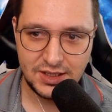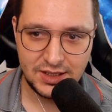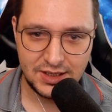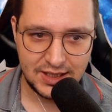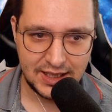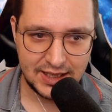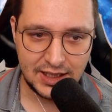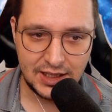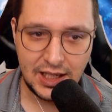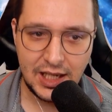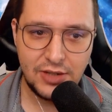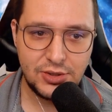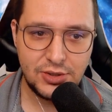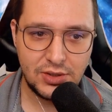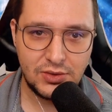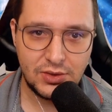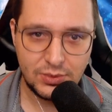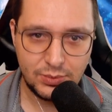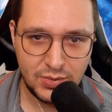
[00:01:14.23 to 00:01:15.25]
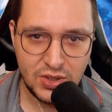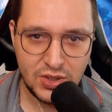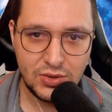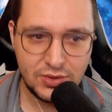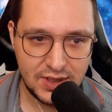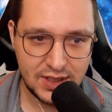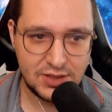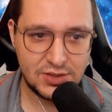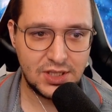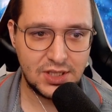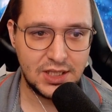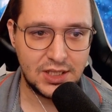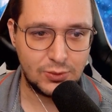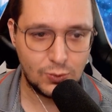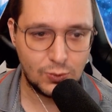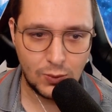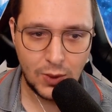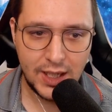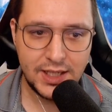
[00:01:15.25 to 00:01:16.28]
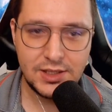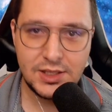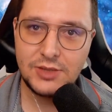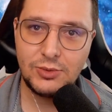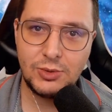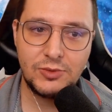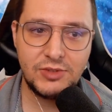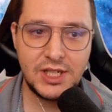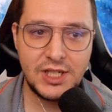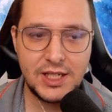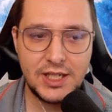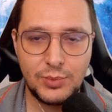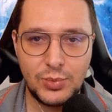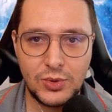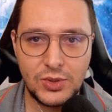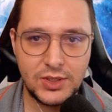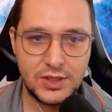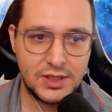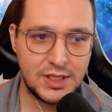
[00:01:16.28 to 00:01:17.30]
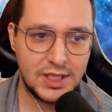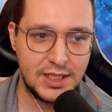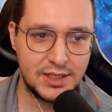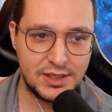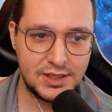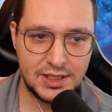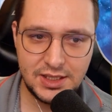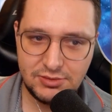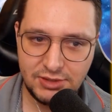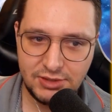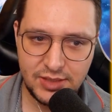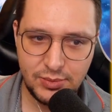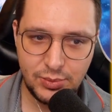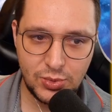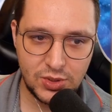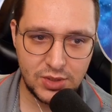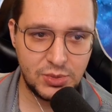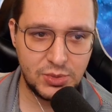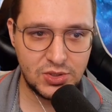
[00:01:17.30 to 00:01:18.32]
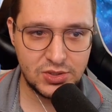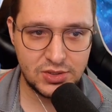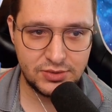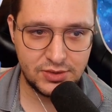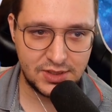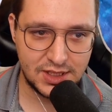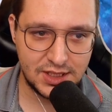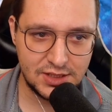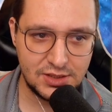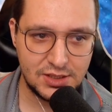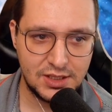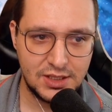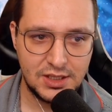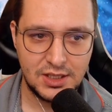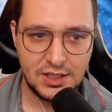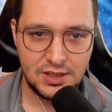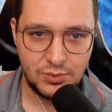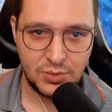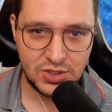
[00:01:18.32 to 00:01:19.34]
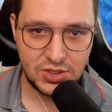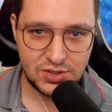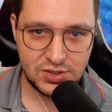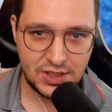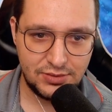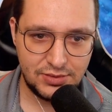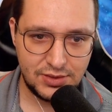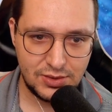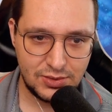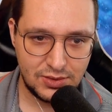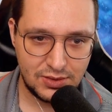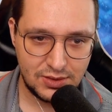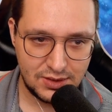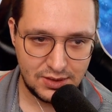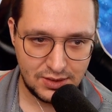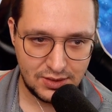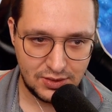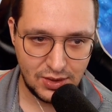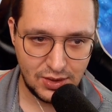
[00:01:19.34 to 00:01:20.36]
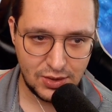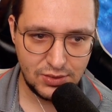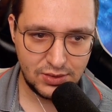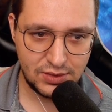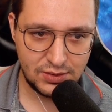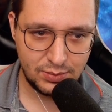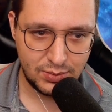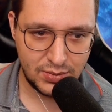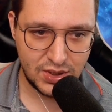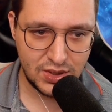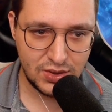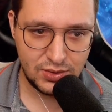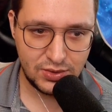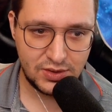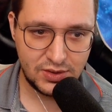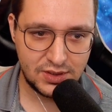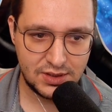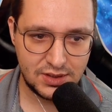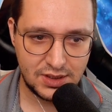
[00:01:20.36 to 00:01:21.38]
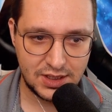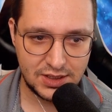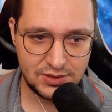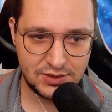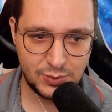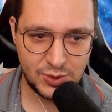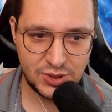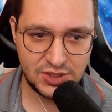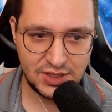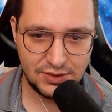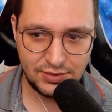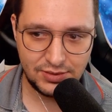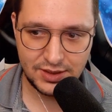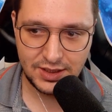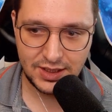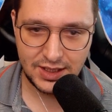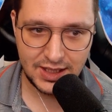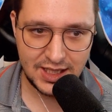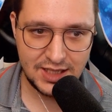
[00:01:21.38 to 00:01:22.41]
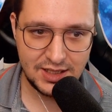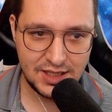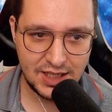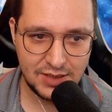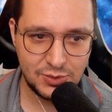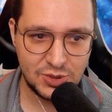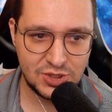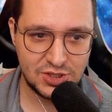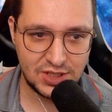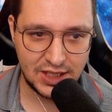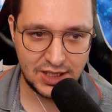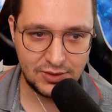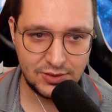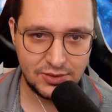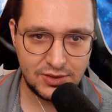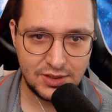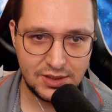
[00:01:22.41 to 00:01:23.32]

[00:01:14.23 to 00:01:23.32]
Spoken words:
and allows you to mute that sound. Why is this one really important, guys? It is really important because of this. Because if you don't mute a specific in-game sound,